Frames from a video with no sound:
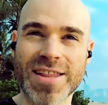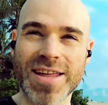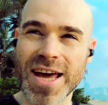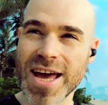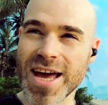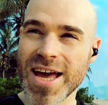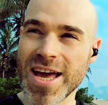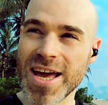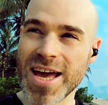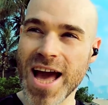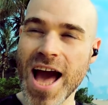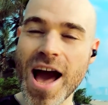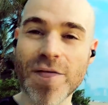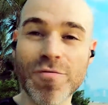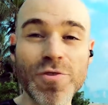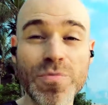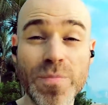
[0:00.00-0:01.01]
they
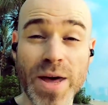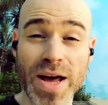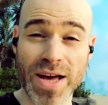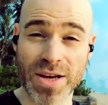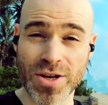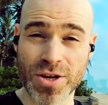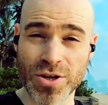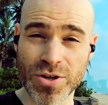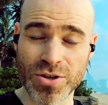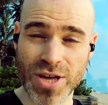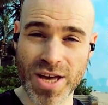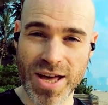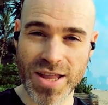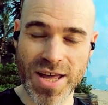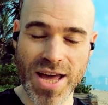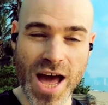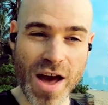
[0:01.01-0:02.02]
haven't met a girl
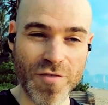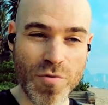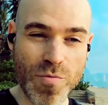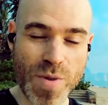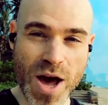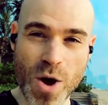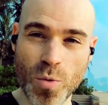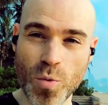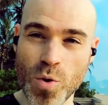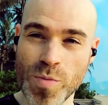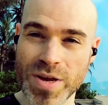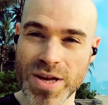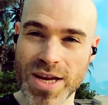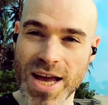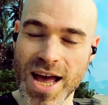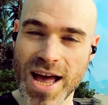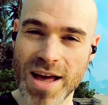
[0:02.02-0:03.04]
yet, they haven't met a
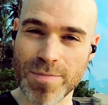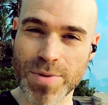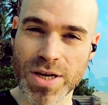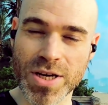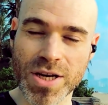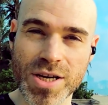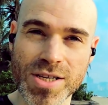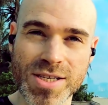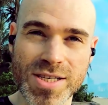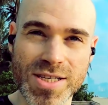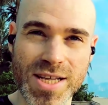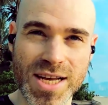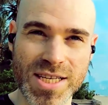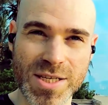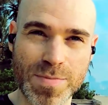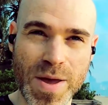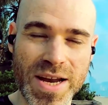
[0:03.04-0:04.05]
woman yet because
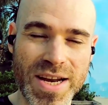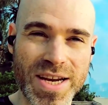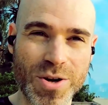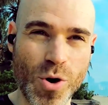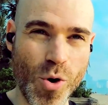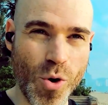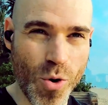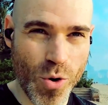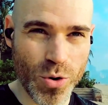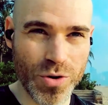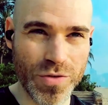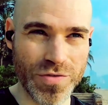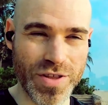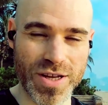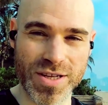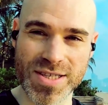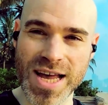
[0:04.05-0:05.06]
they're spending all
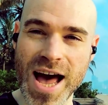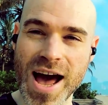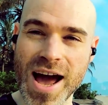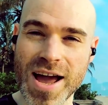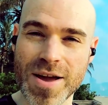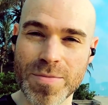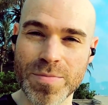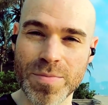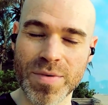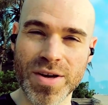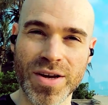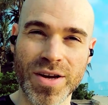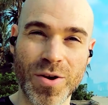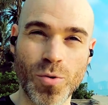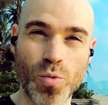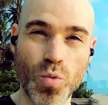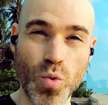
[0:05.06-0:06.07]
of their time
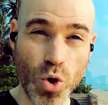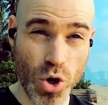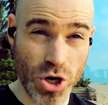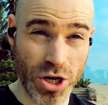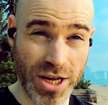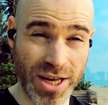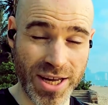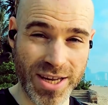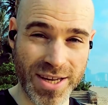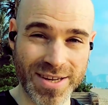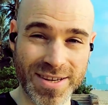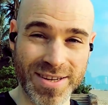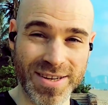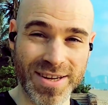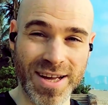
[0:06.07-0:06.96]
working